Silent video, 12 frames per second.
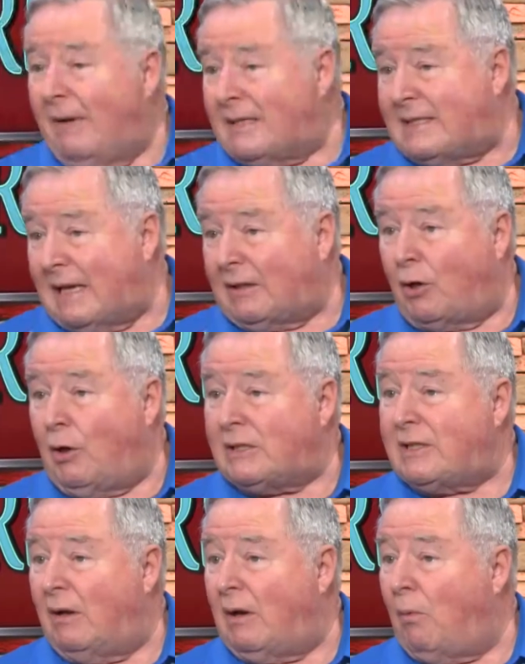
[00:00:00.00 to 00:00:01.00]
insect, of
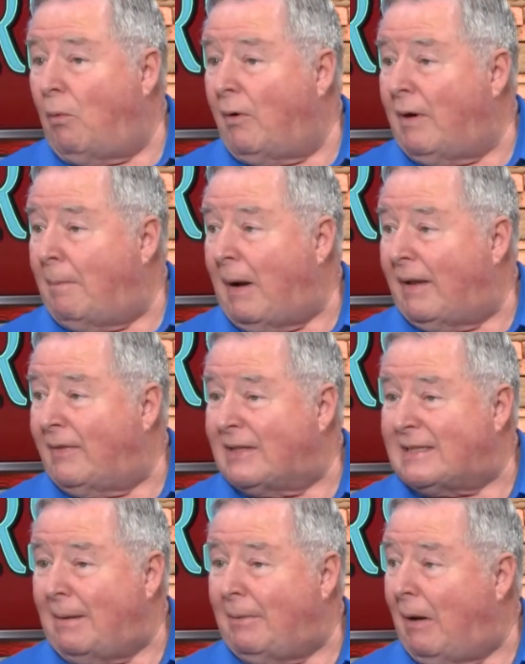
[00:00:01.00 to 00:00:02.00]
course, you have got to worry about at
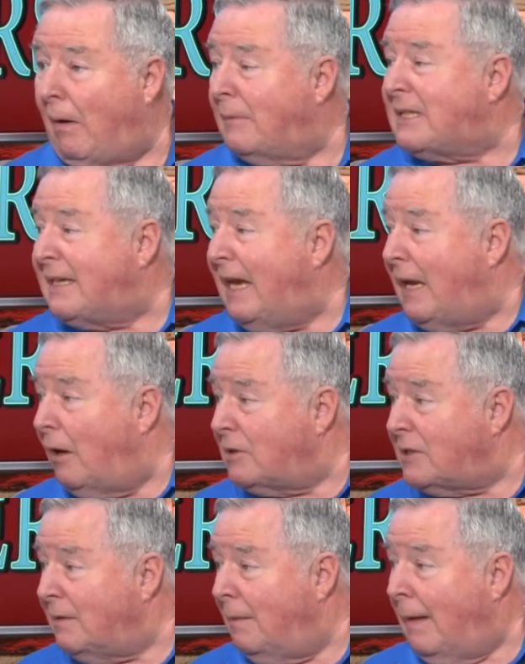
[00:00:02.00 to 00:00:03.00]
this time of year are
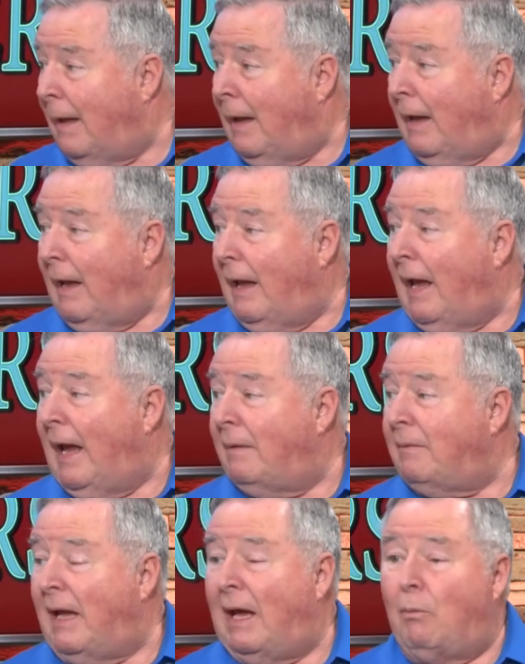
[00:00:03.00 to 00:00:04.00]
mosquitoes. Mosquitoes.
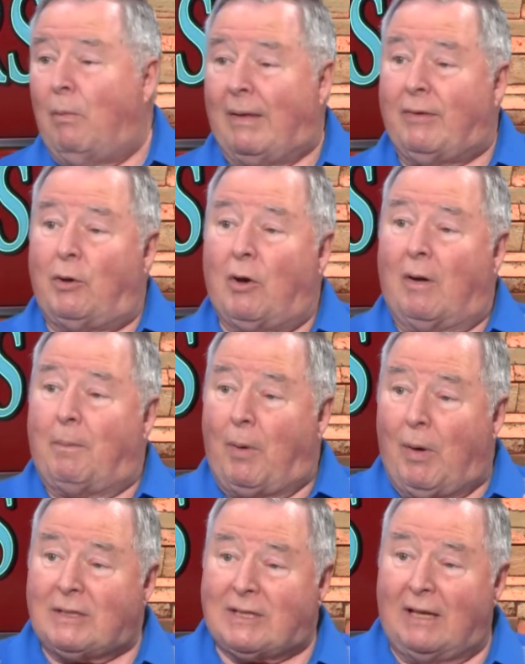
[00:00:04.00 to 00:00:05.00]
And, and whether you're a
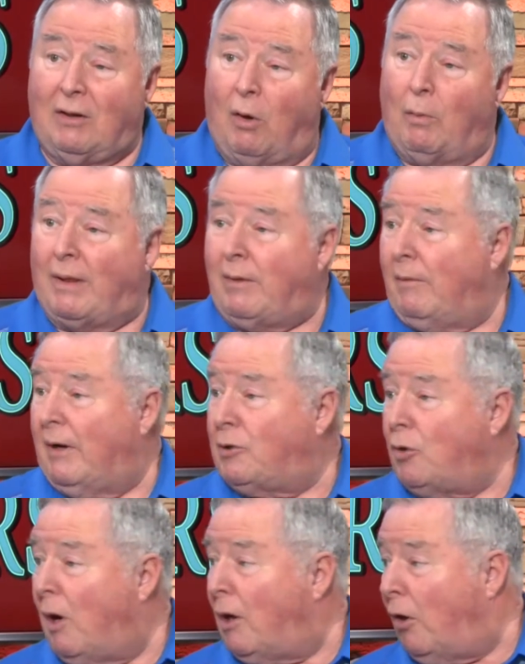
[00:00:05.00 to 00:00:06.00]
person or whether you're a
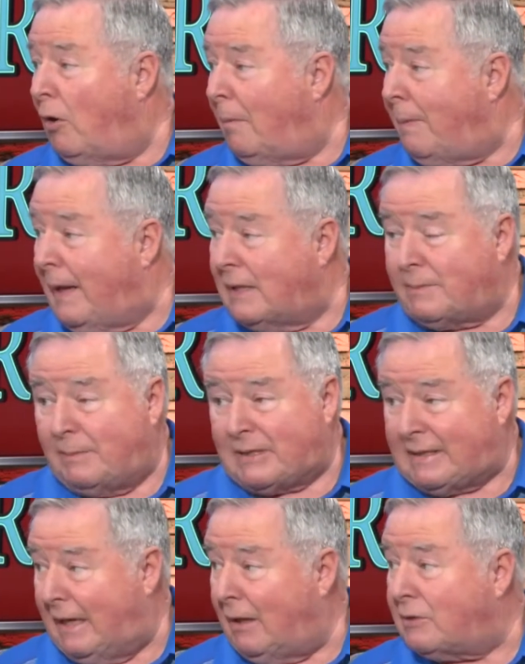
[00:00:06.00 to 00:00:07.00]
dog owner, because
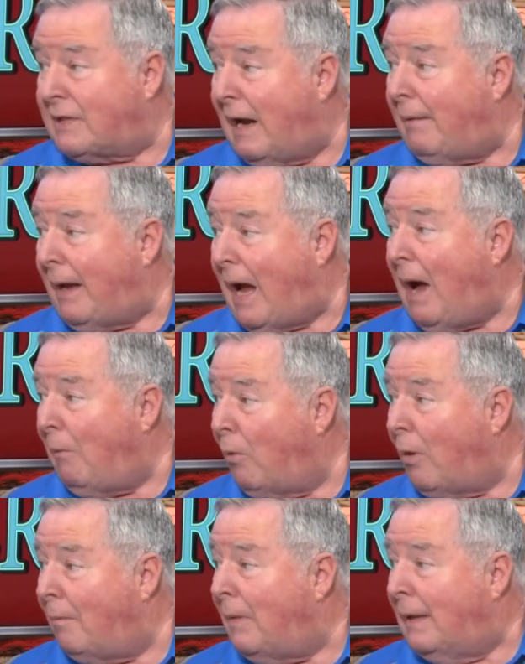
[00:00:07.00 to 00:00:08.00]
mosquitoes carry
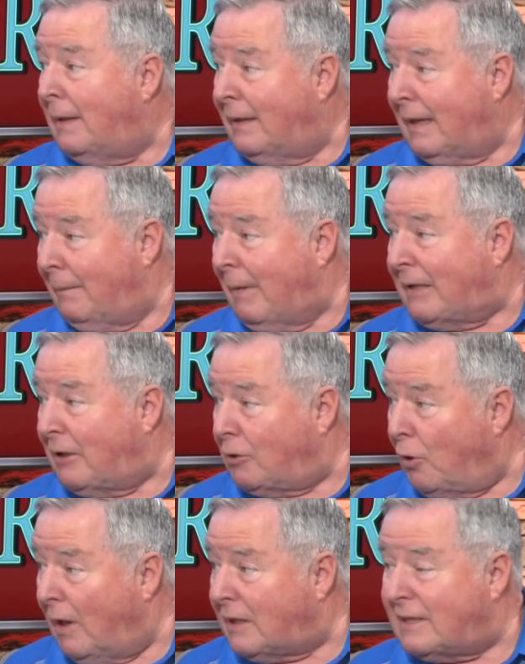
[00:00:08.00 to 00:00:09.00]
heartworm that can make the
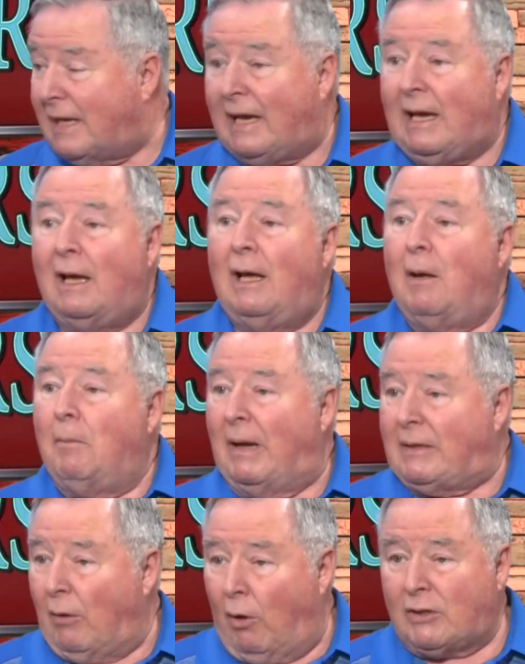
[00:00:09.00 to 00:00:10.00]
dog sick,
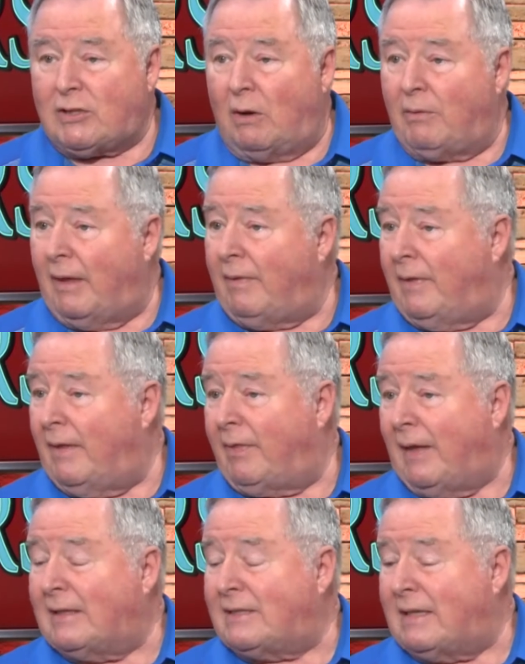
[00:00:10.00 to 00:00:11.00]
but also the, the
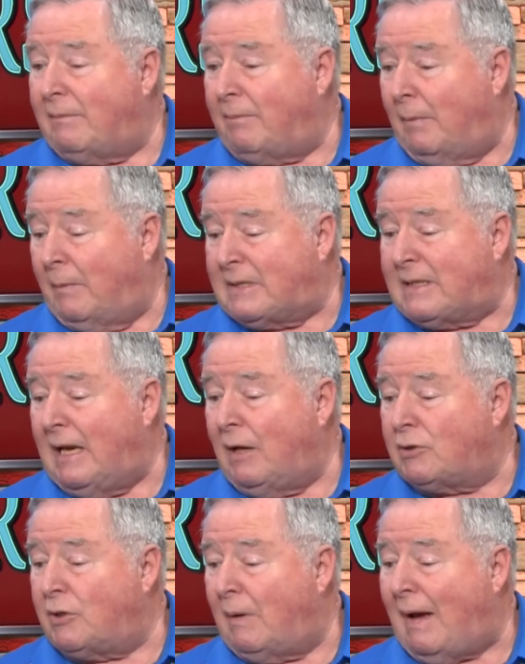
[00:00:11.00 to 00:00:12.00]
things that
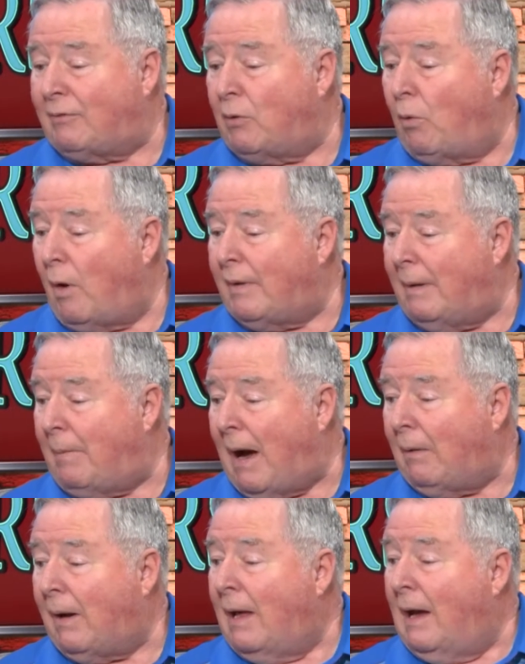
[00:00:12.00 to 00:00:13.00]
mosquitoes you have to worry
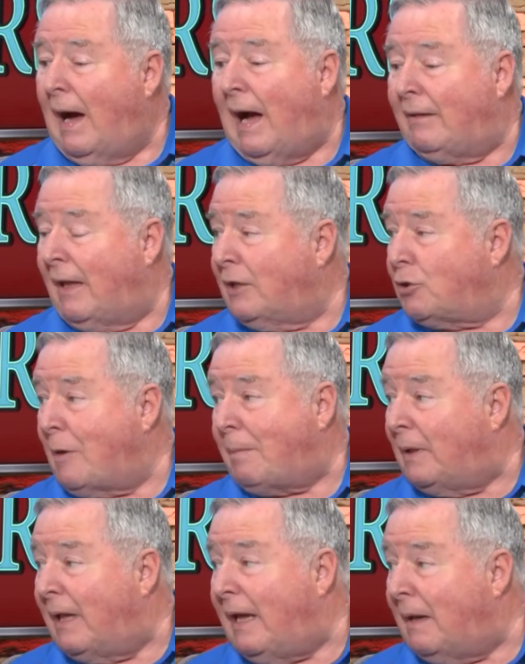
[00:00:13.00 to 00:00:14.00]
about are like
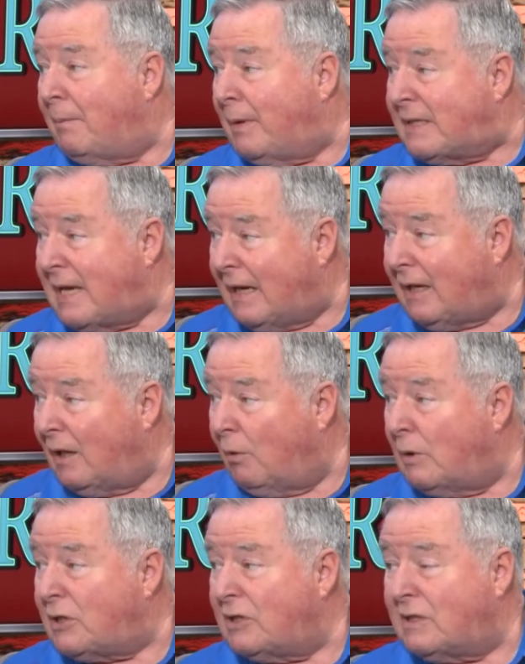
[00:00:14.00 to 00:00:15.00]
triple E in particular,
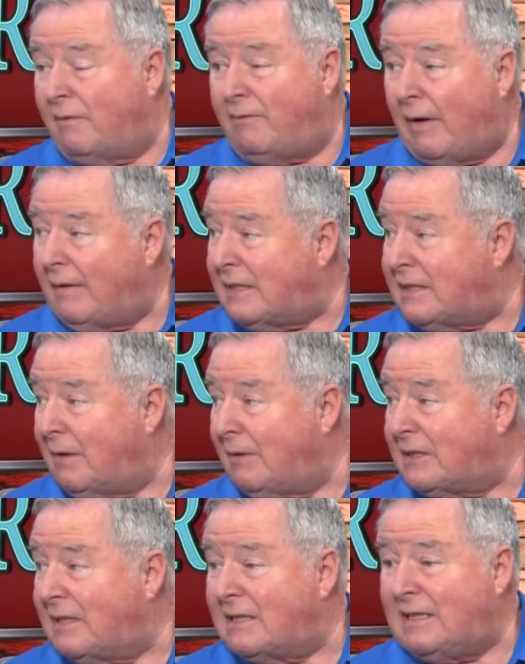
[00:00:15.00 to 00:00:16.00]
which is a very
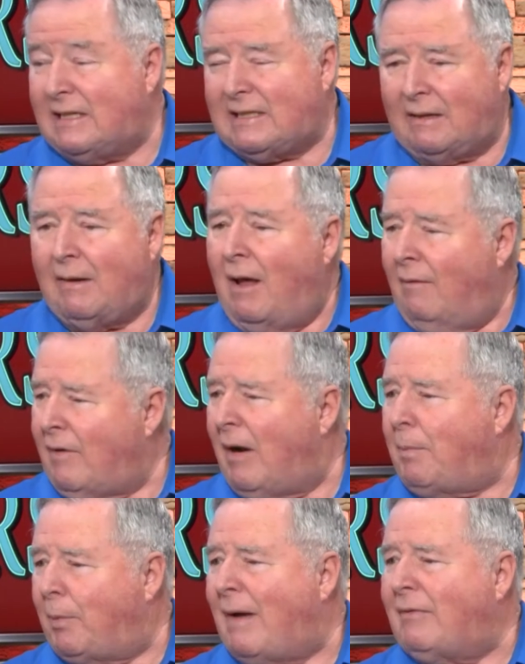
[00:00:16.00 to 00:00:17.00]
serious disease and
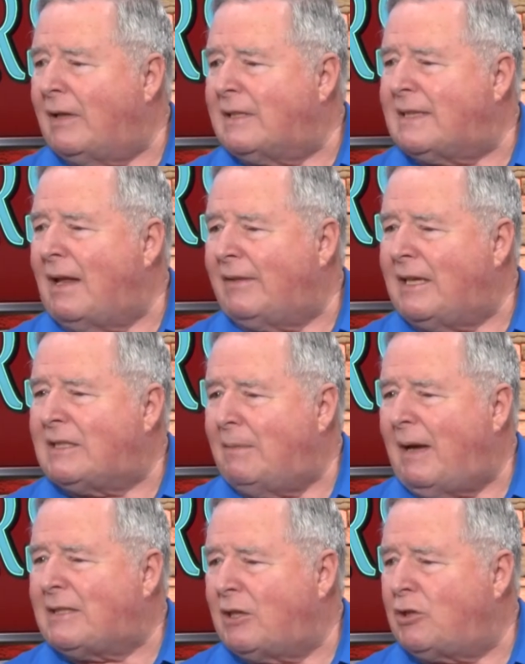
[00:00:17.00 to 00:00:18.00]
very prevalent in southeastern
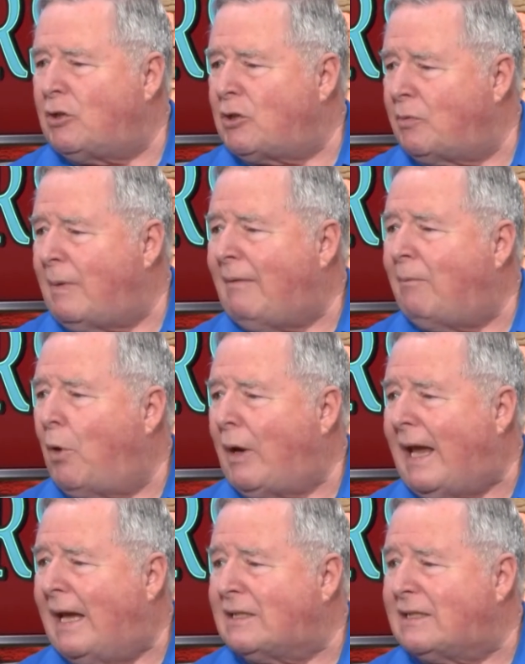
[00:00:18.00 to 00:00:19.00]
Massachusetts. We have more
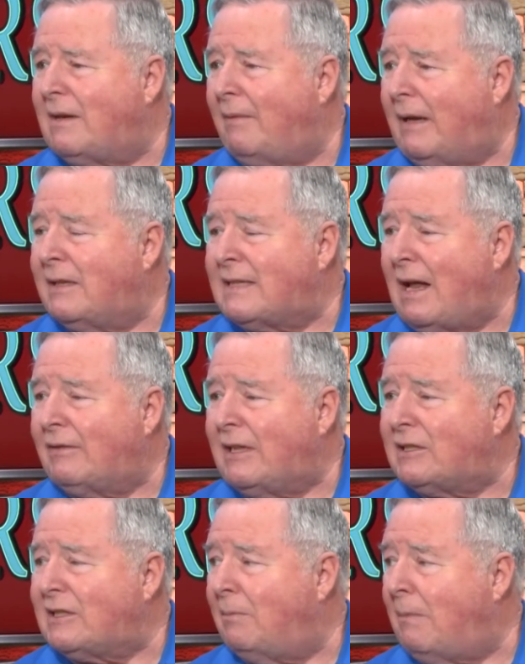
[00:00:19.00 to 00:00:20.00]
cases of it in
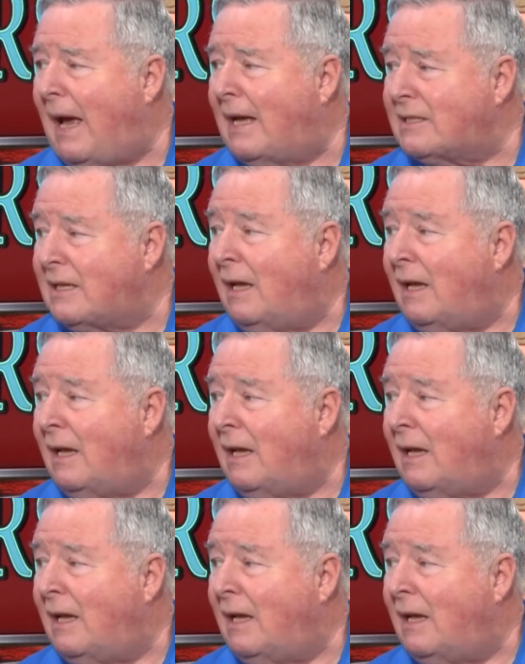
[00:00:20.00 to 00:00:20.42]
southeastern Mass